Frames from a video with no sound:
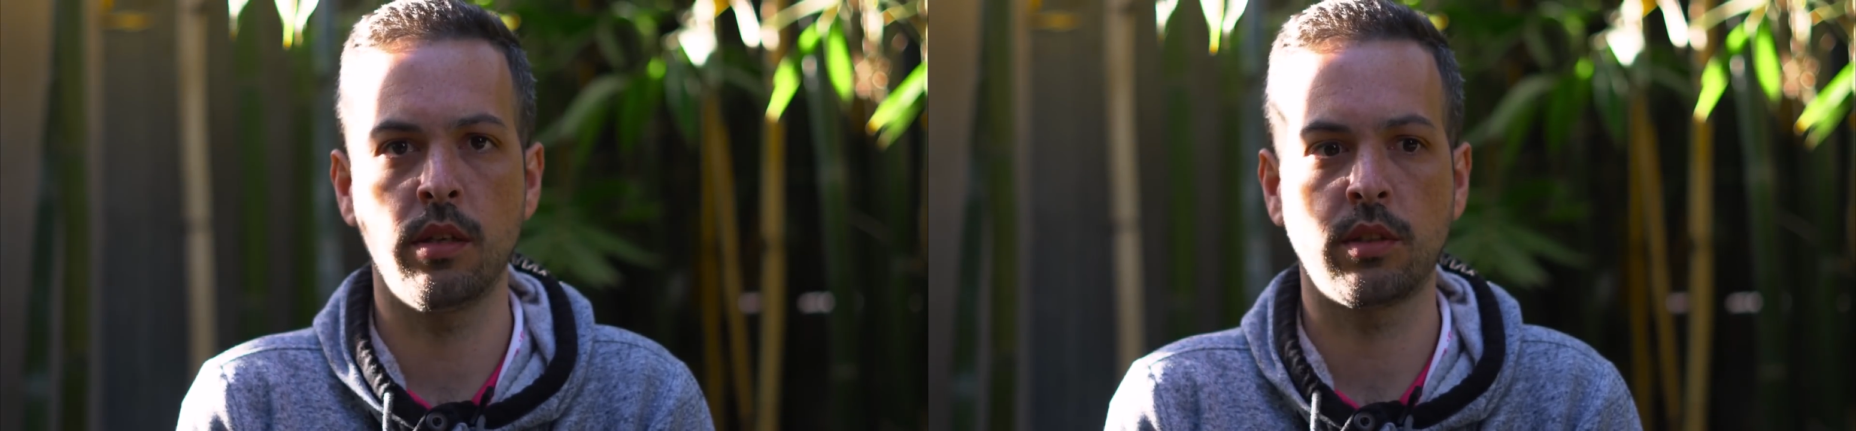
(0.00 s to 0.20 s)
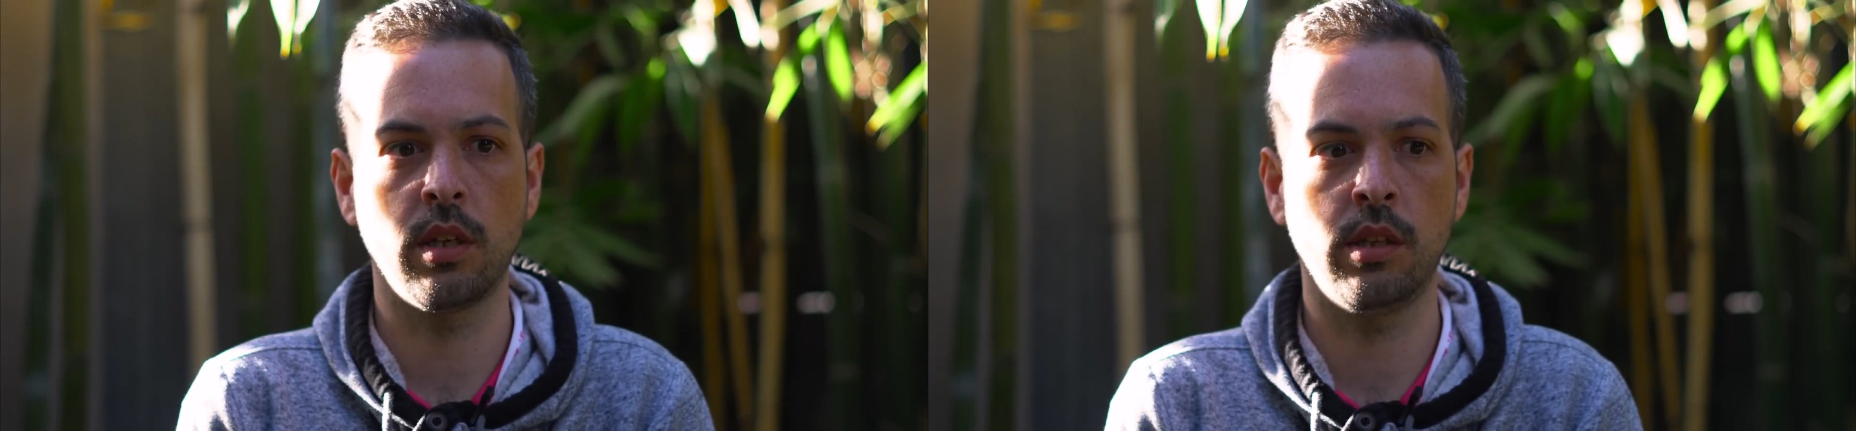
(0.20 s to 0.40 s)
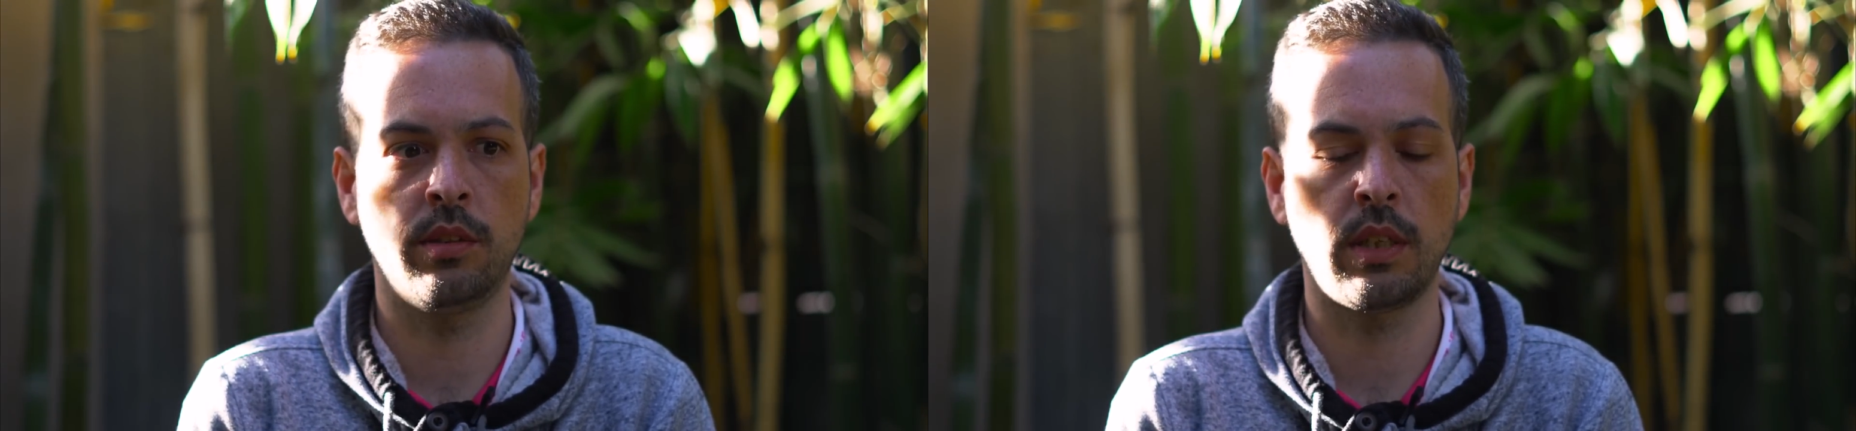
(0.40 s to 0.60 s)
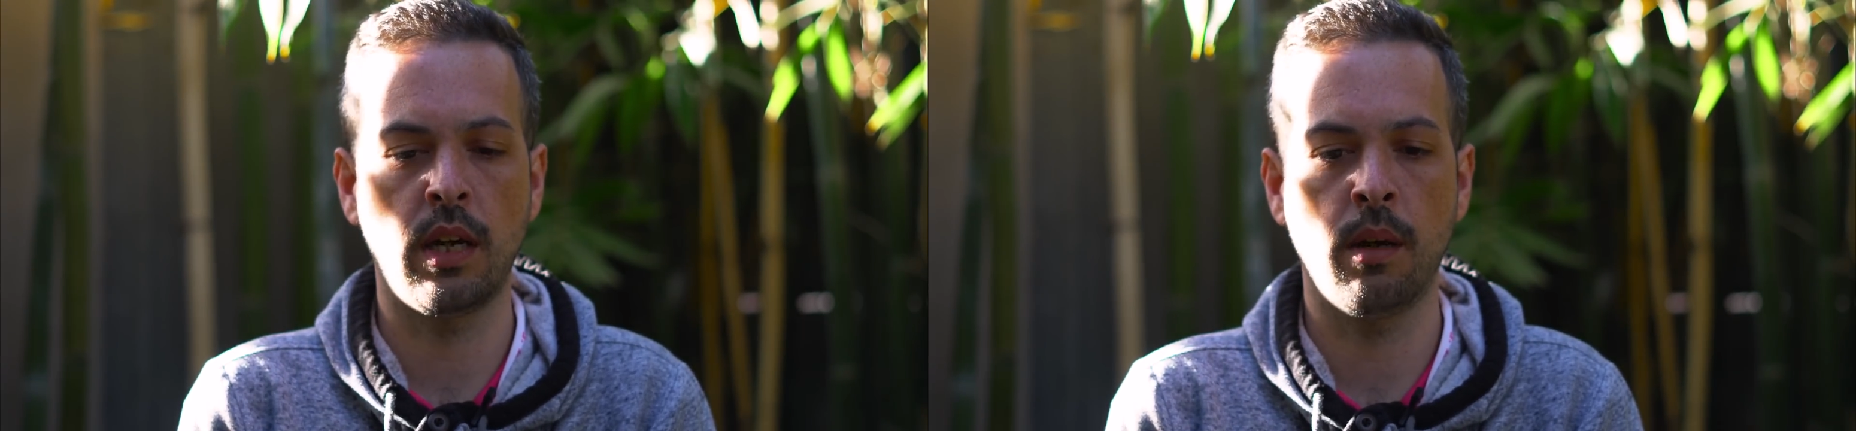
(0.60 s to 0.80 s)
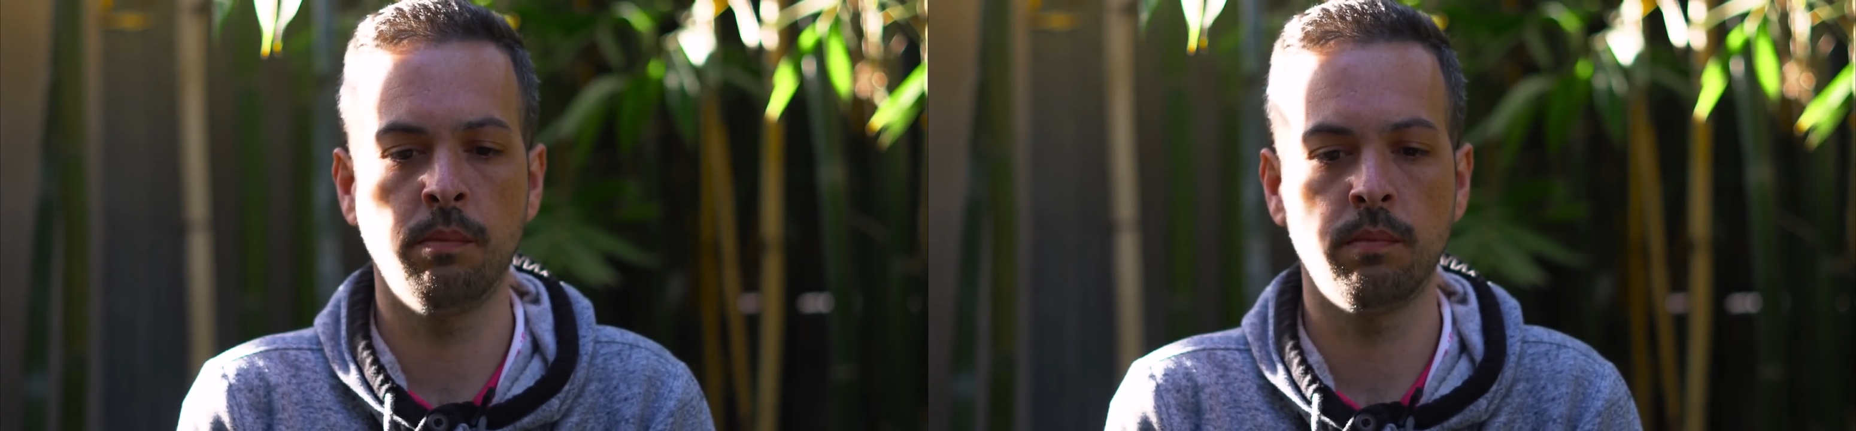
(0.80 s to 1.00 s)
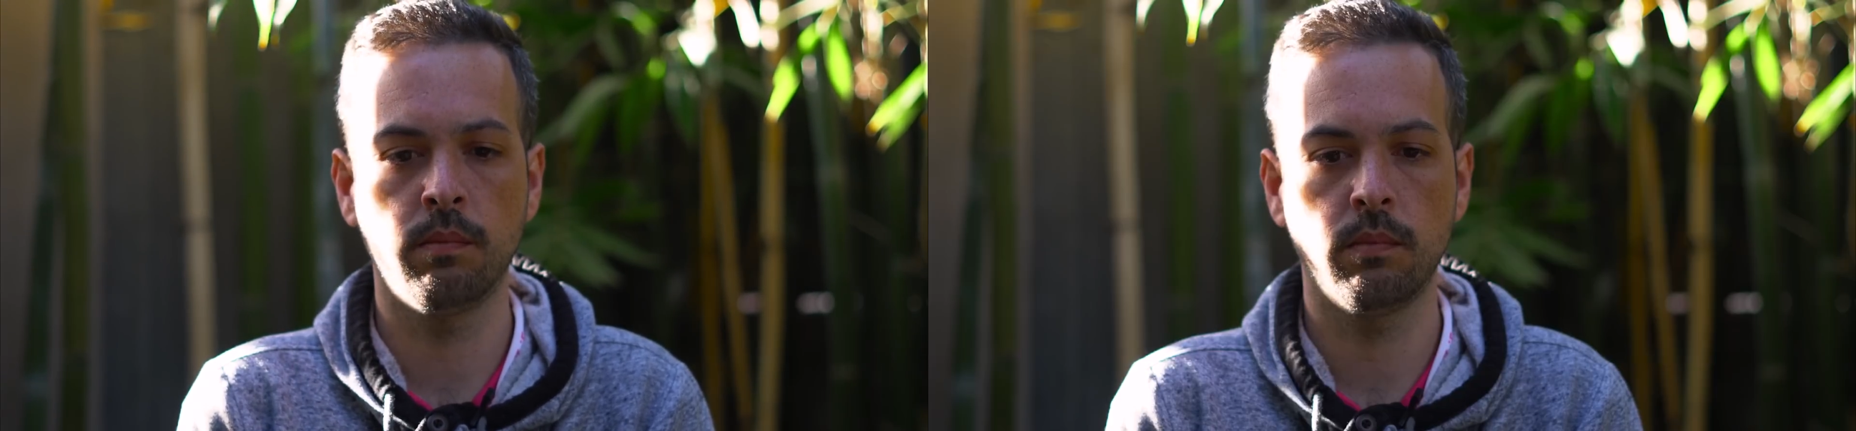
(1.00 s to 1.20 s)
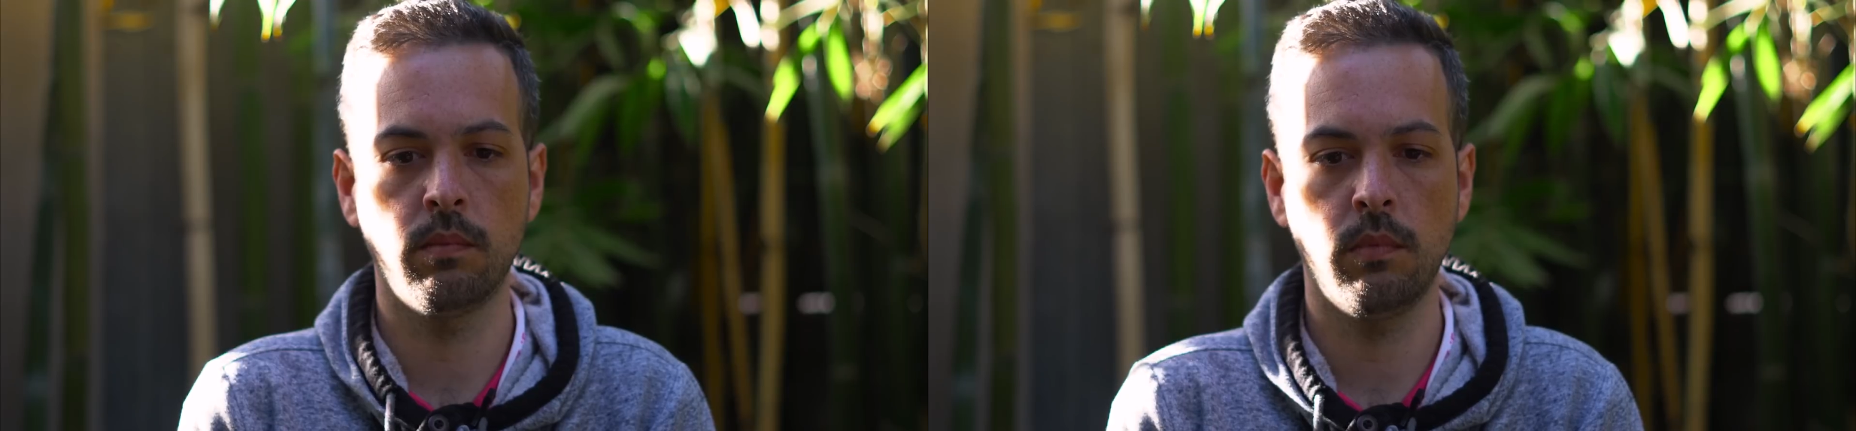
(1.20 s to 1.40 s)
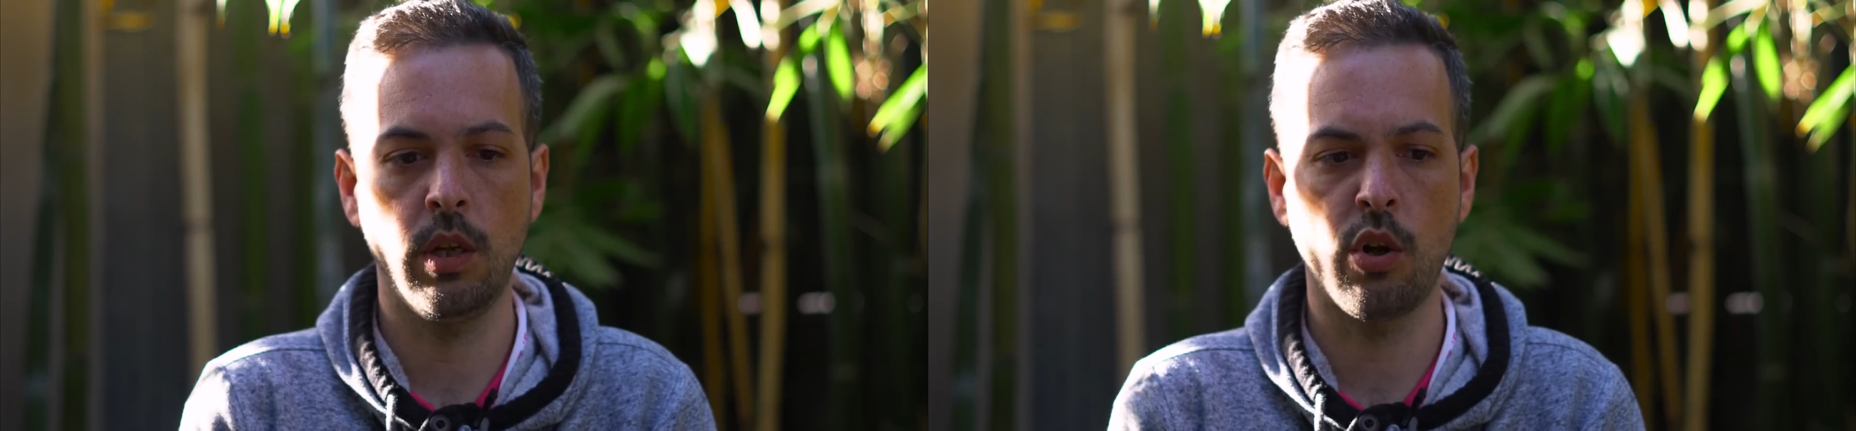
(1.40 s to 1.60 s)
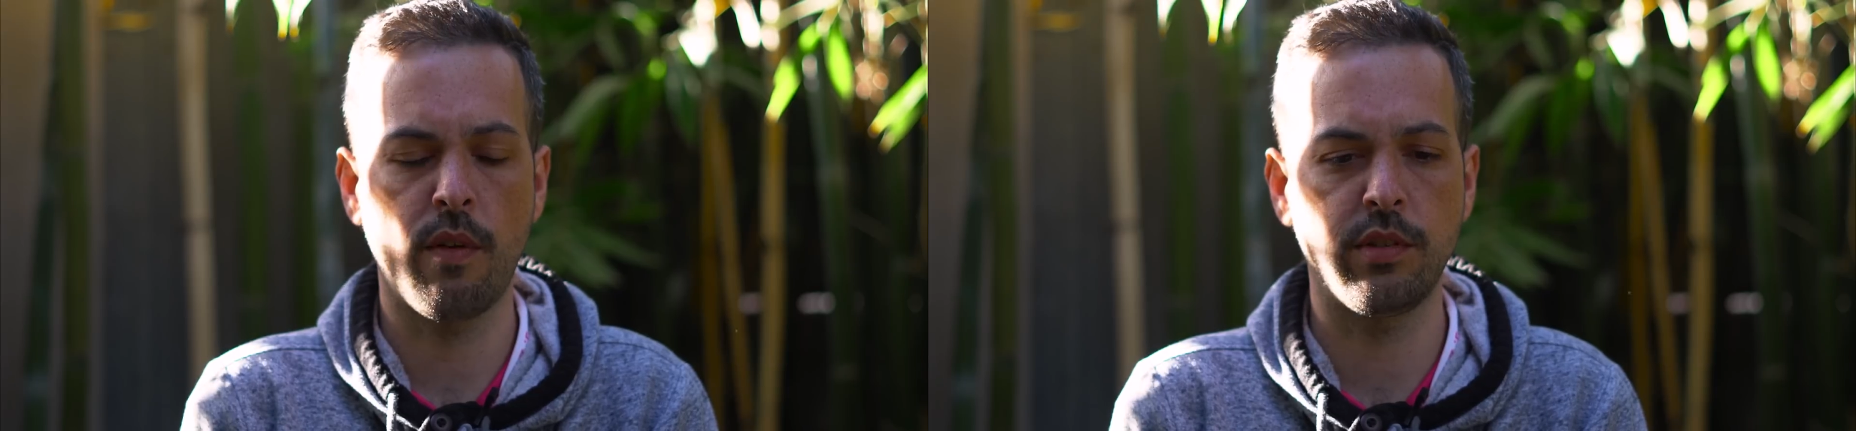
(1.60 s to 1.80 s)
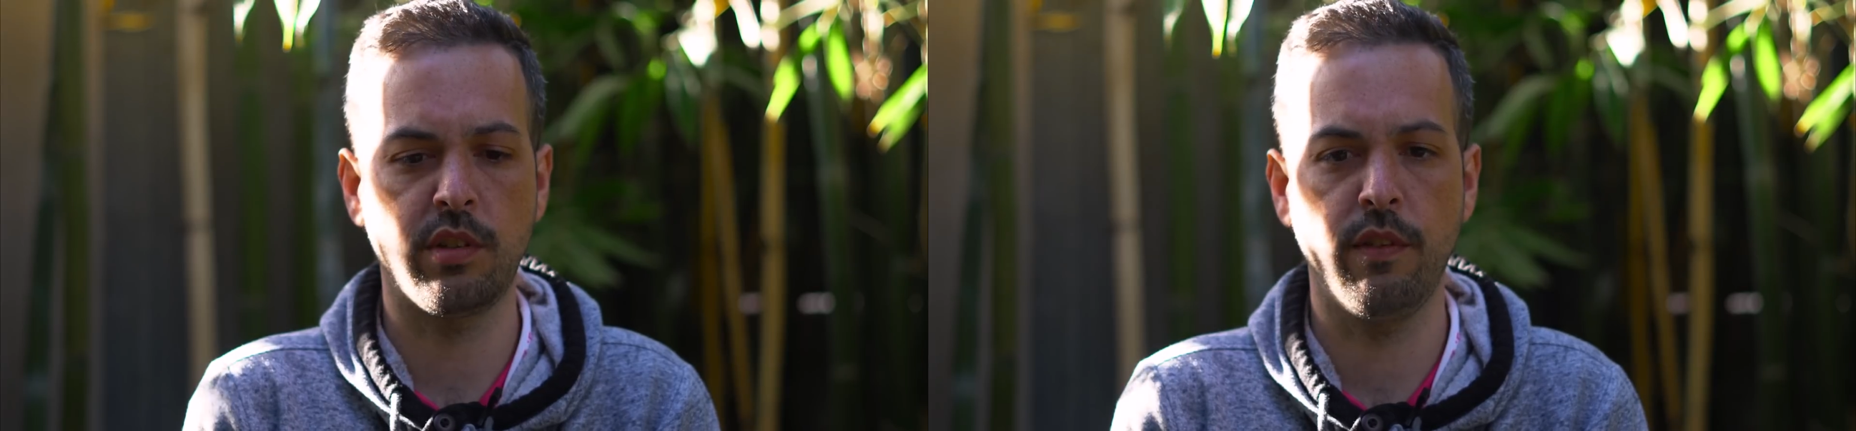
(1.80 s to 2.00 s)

is because obviously